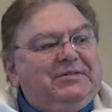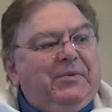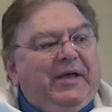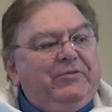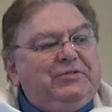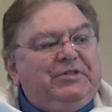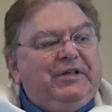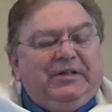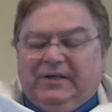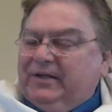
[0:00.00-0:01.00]
some
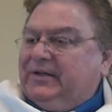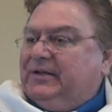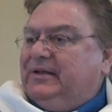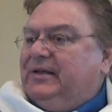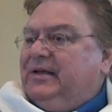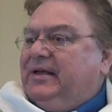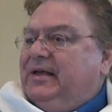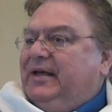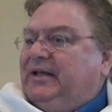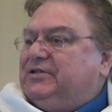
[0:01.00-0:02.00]
interesting
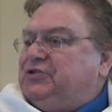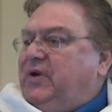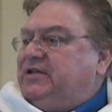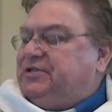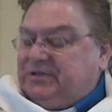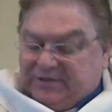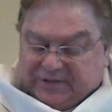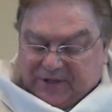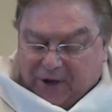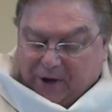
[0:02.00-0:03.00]

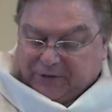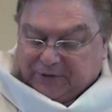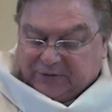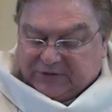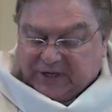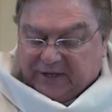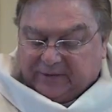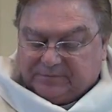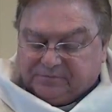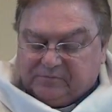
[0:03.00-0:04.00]
illustrations are used
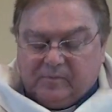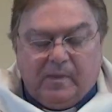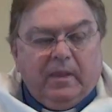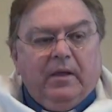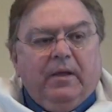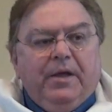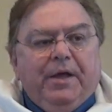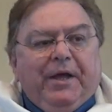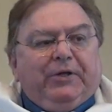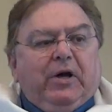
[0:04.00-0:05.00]
here.
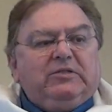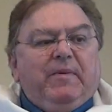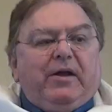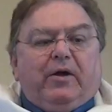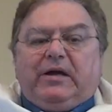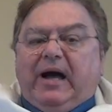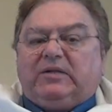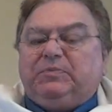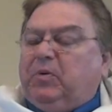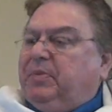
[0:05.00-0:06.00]
He talks about our
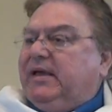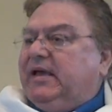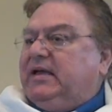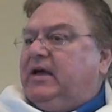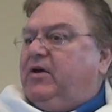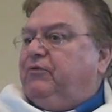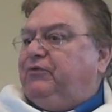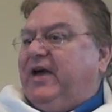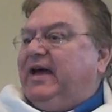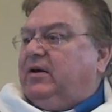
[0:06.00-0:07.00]
gospel being
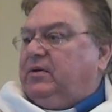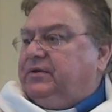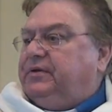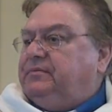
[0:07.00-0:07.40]
veiled.